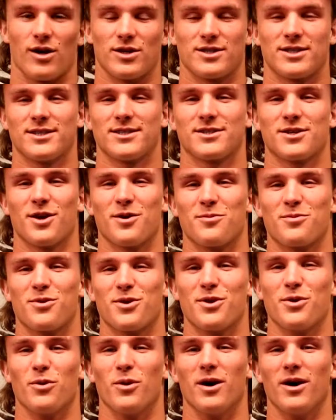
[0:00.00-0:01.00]
Our season's going
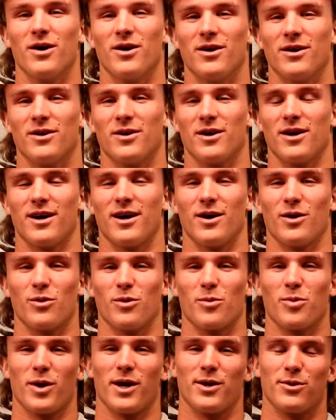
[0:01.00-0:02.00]
pretty well. Uh,
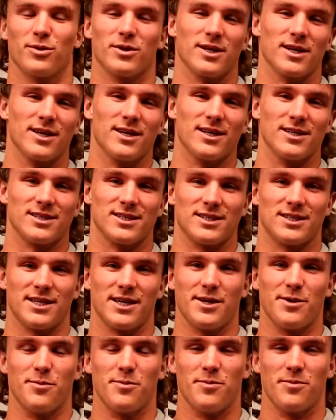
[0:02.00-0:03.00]
we're playing really good as a
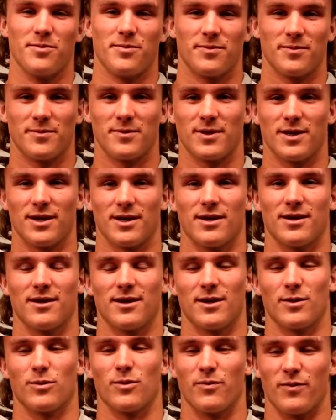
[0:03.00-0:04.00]
team.
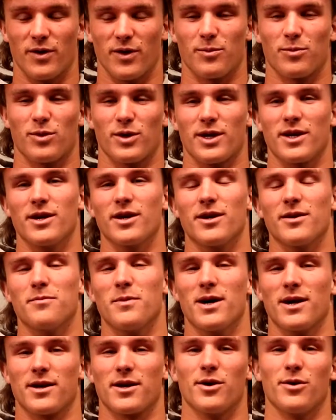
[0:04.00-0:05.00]
feeling pretty good
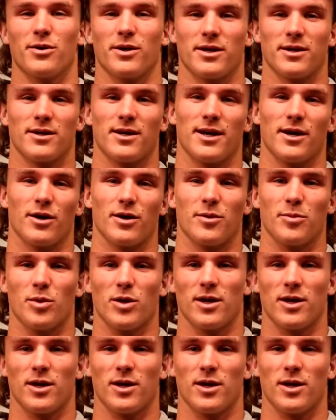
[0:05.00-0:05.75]
about going in there.